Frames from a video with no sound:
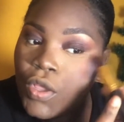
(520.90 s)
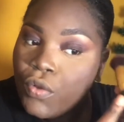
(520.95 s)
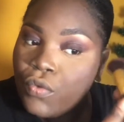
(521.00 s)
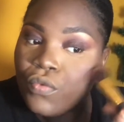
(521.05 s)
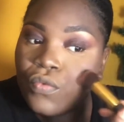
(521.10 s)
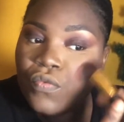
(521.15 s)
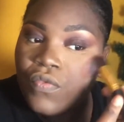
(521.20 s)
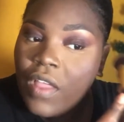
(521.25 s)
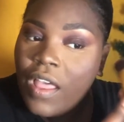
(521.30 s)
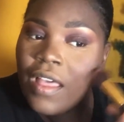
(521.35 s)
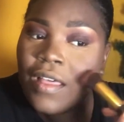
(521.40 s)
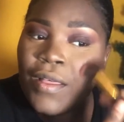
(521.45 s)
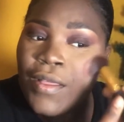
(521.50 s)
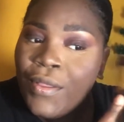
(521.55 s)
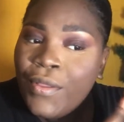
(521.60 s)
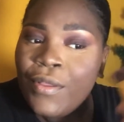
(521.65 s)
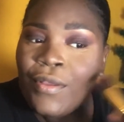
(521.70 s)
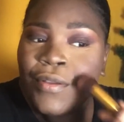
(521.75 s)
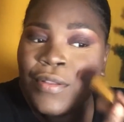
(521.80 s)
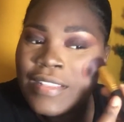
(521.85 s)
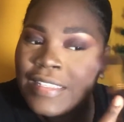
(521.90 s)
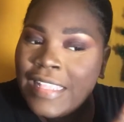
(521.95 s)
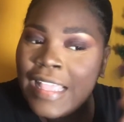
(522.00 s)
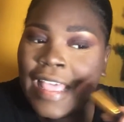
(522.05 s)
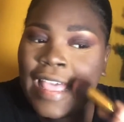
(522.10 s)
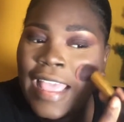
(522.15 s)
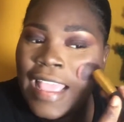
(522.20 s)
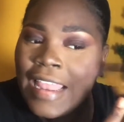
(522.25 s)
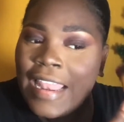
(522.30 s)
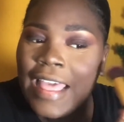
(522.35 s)
Rose
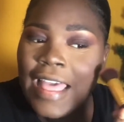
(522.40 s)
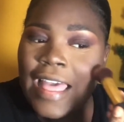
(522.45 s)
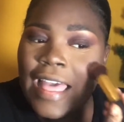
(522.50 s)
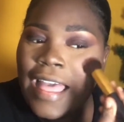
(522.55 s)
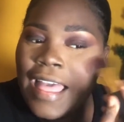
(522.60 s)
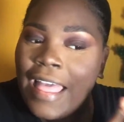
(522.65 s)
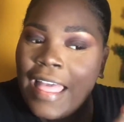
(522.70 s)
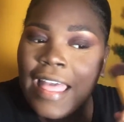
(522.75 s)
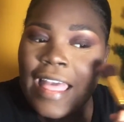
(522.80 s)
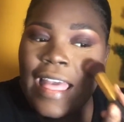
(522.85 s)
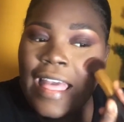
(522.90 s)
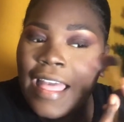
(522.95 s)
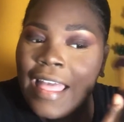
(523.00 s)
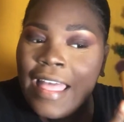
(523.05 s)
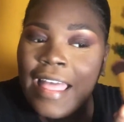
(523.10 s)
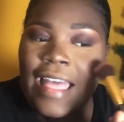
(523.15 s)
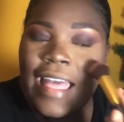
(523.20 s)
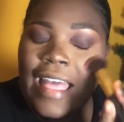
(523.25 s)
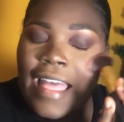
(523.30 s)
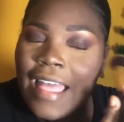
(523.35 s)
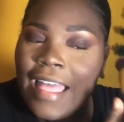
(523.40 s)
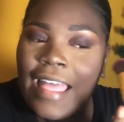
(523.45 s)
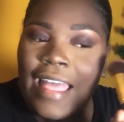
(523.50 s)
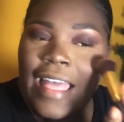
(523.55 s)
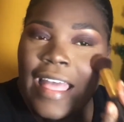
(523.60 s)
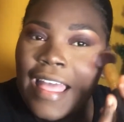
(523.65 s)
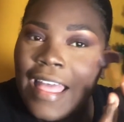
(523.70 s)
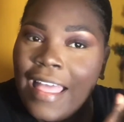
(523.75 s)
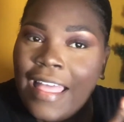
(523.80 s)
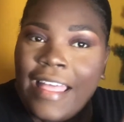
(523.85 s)
it
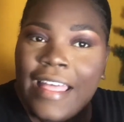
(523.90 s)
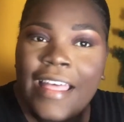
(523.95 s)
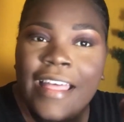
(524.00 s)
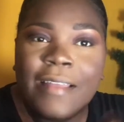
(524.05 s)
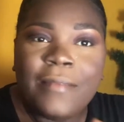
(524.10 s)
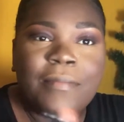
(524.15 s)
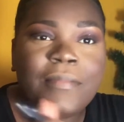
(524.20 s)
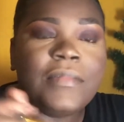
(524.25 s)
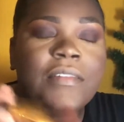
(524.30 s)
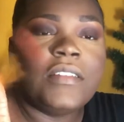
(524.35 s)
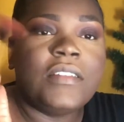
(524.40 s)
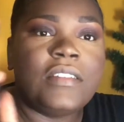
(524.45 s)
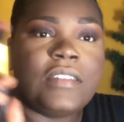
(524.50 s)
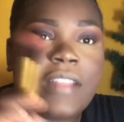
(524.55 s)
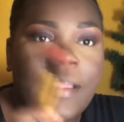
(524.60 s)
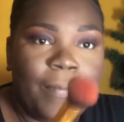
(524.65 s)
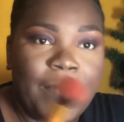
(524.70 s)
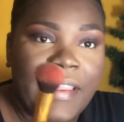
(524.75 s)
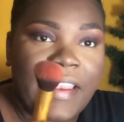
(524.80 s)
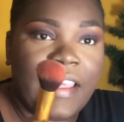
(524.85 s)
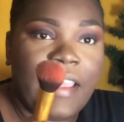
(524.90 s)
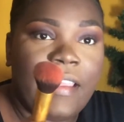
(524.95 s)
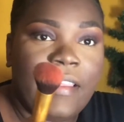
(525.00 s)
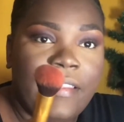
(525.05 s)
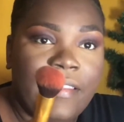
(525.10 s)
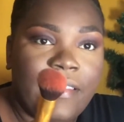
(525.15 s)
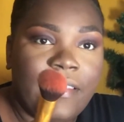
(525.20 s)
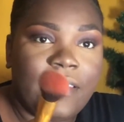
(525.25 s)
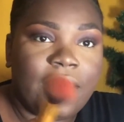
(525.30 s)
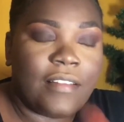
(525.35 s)
up. Stop it,
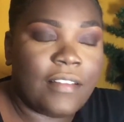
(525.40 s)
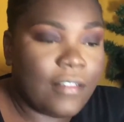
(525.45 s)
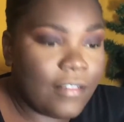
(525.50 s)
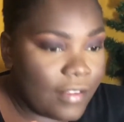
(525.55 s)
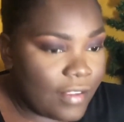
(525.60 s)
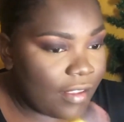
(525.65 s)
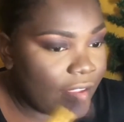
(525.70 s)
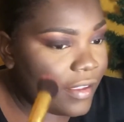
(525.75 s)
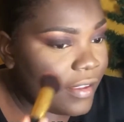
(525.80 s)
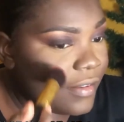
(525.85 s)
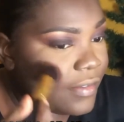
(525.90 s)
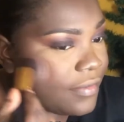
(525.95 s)
eyes. Okay.